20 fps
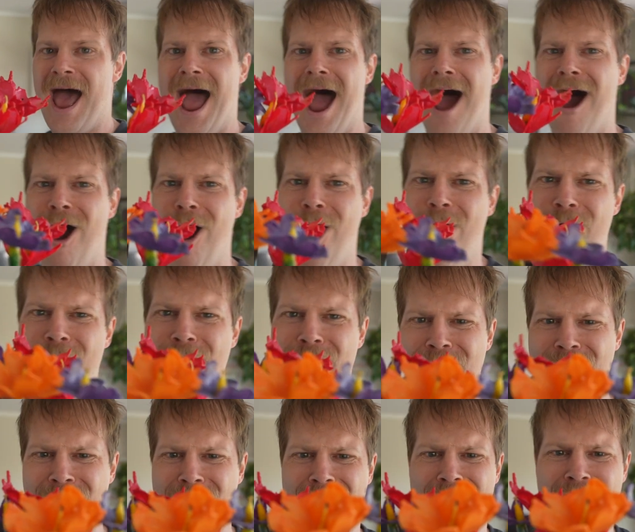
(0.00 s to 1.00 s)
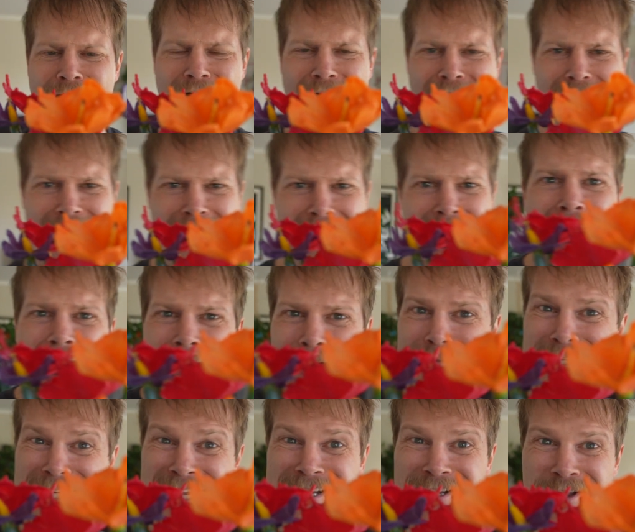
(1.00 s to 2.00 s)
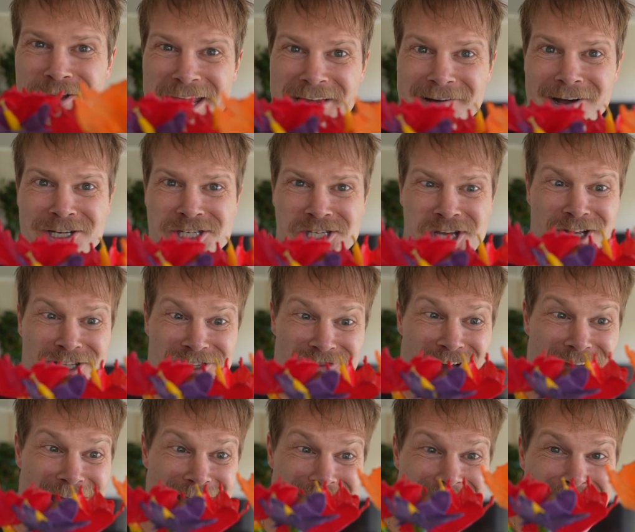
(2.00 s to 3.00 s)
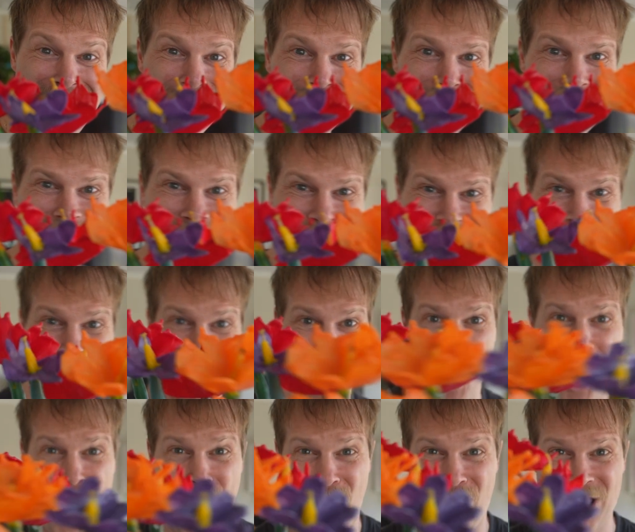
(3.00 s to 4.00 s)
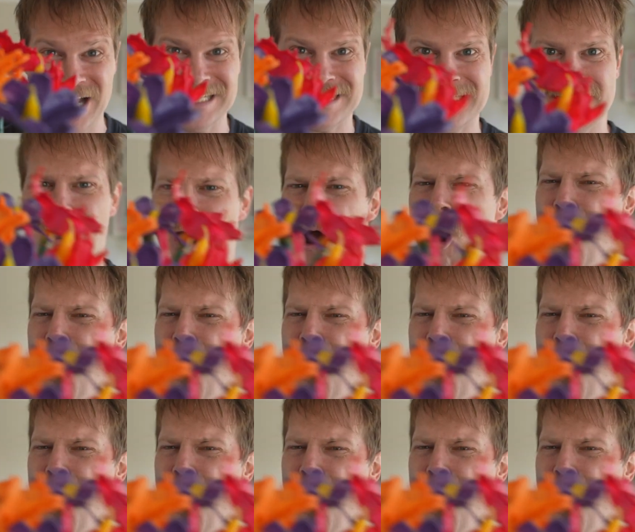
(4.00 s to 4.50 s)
Oh, I'm just going to do hero shots right now. Make some noise!